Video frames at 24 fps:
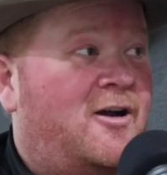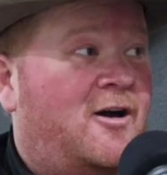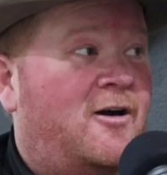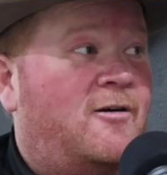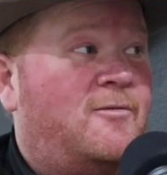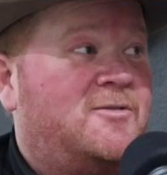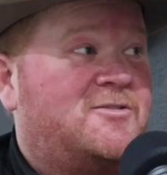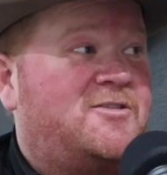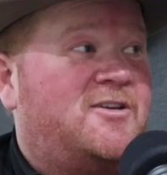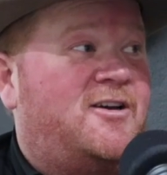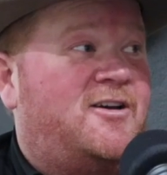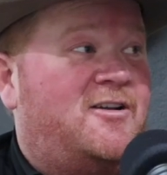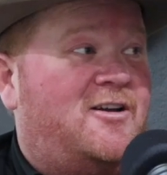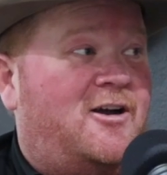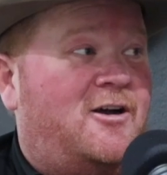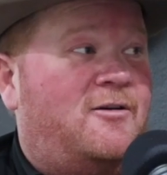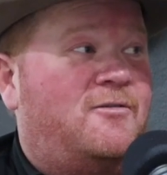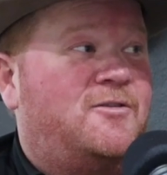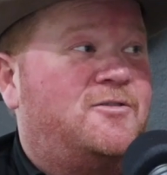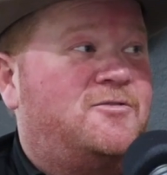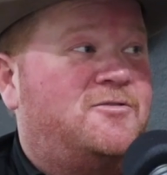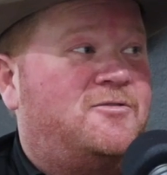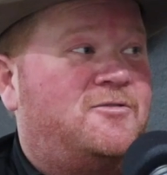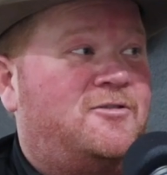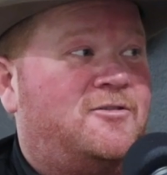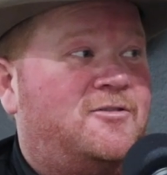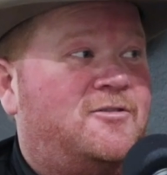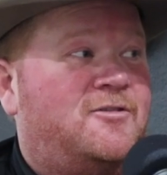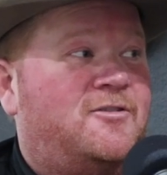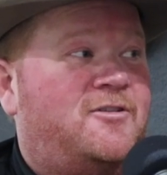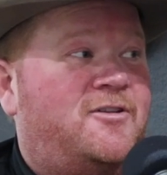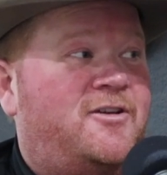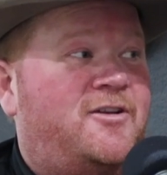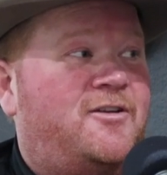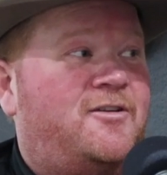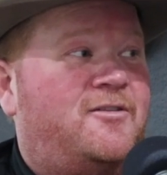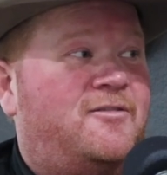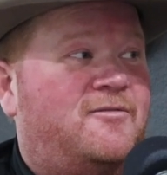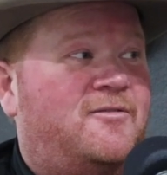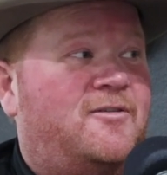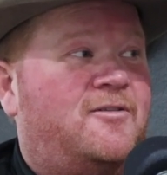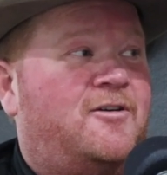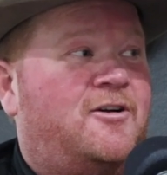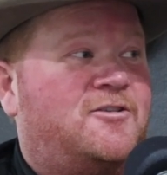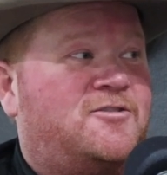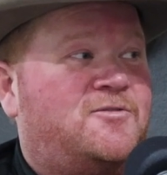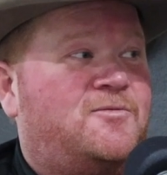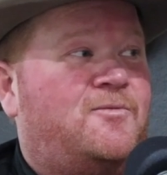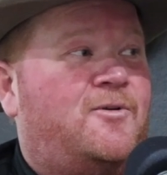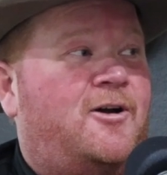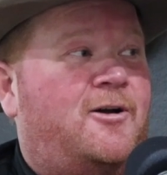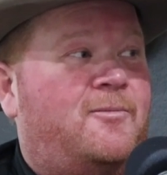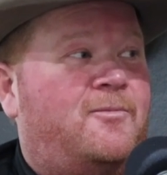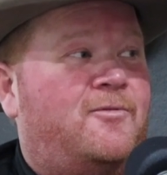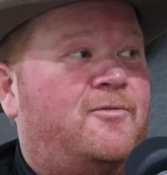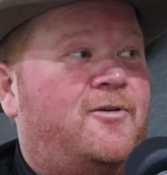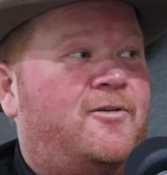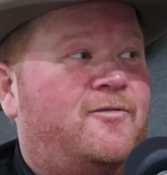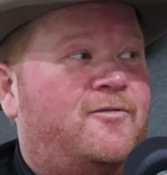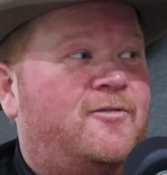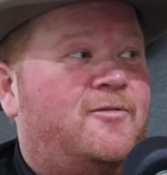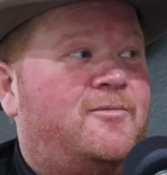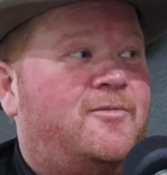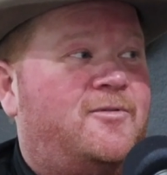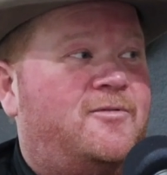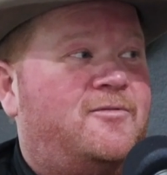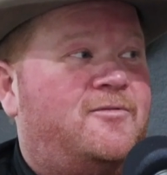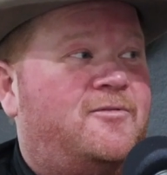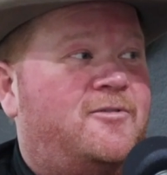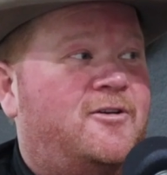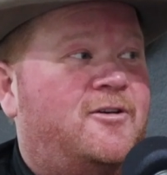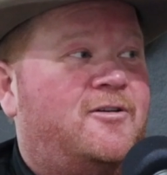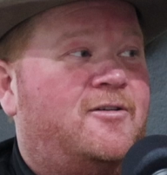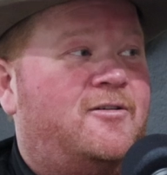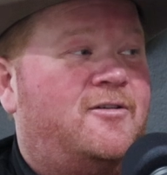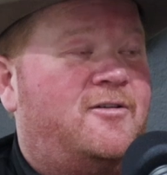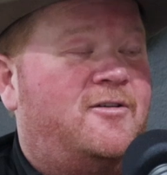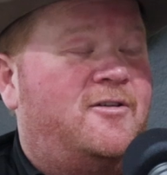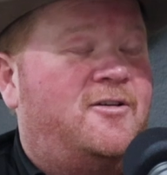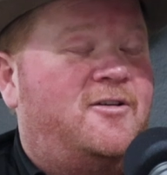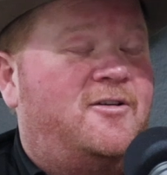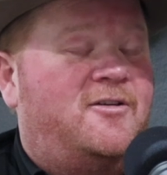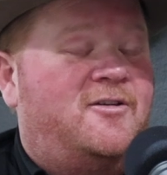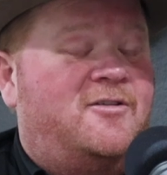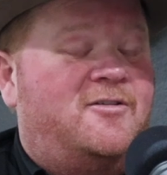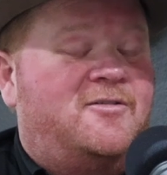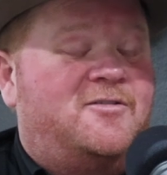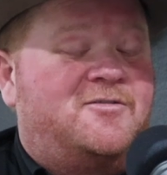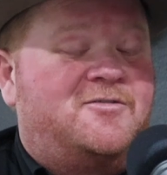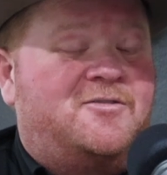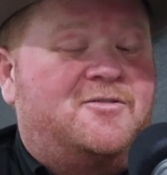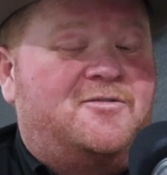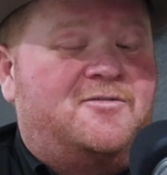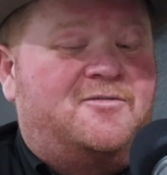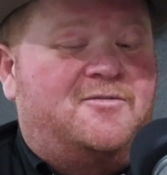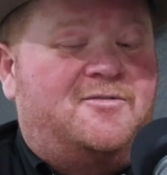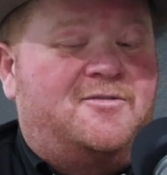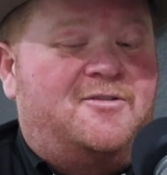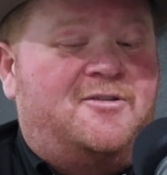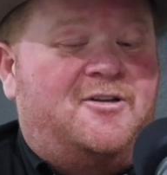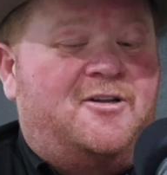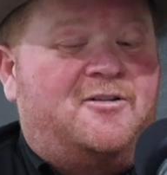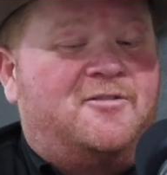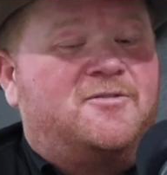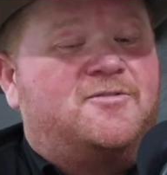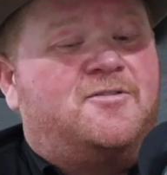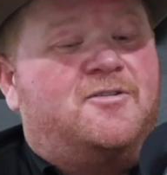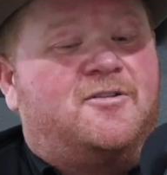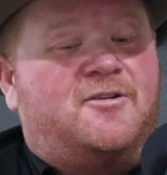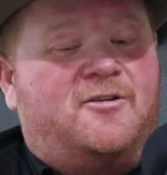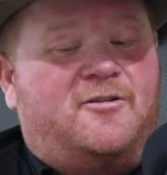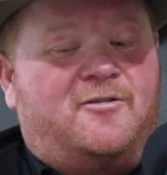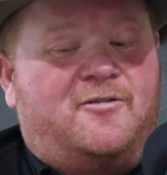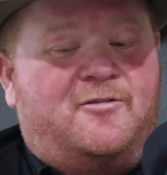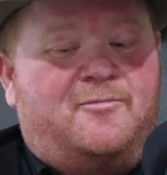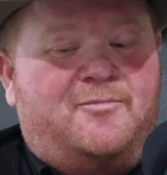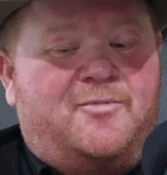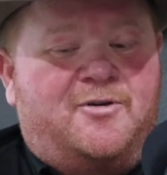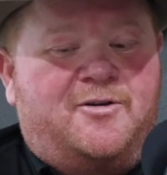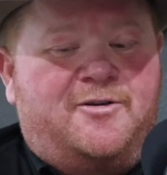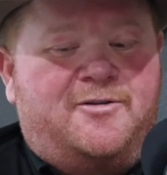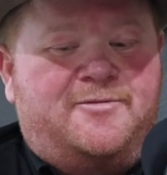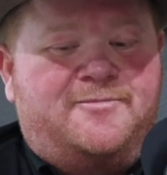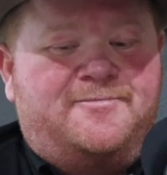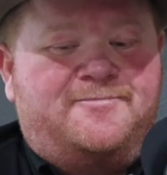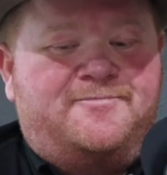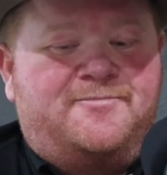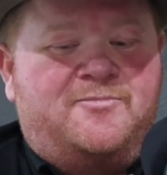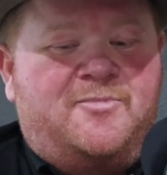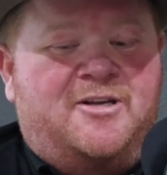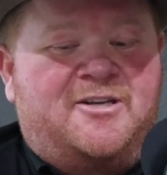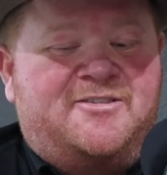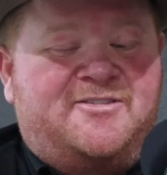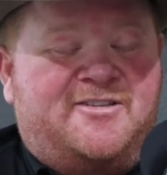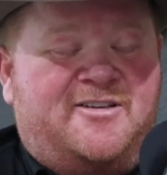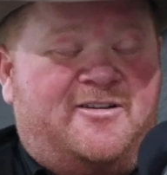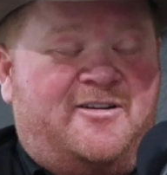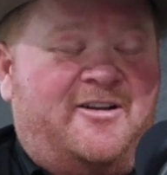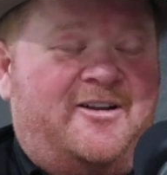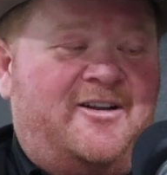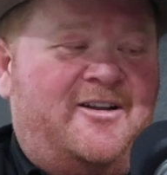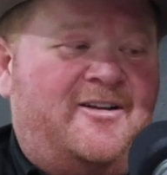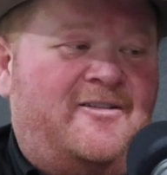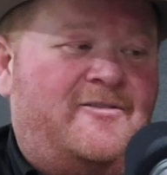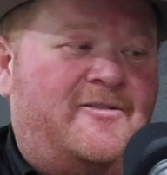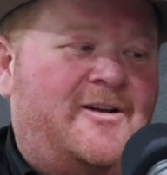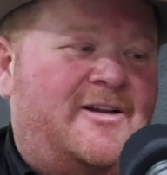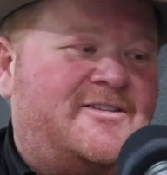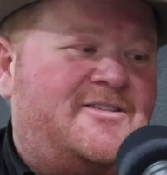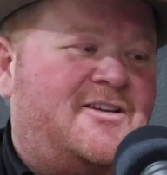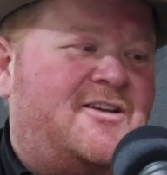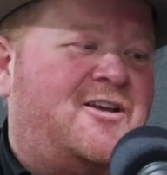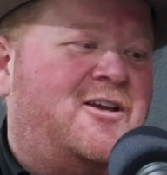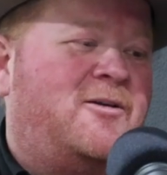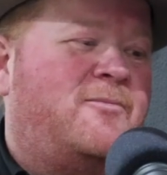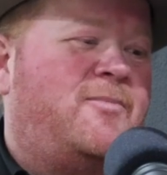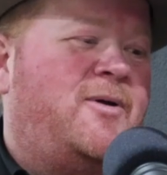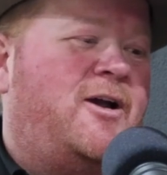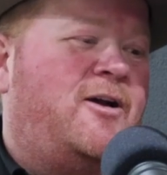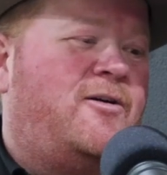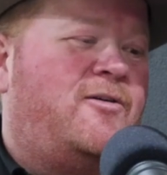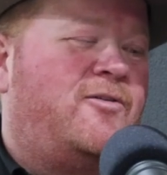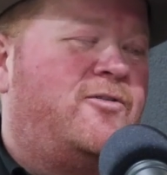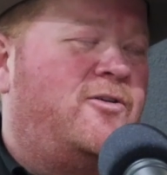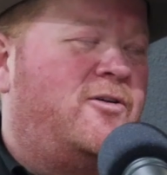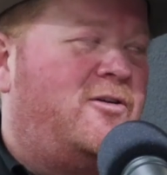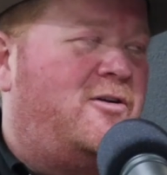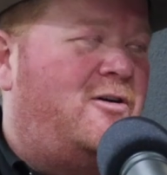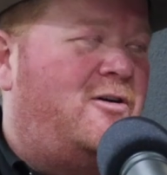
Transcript: I almost had it. I was literally like a swipe away from it. Yeah. So now little sucker haul butt. As I get back on the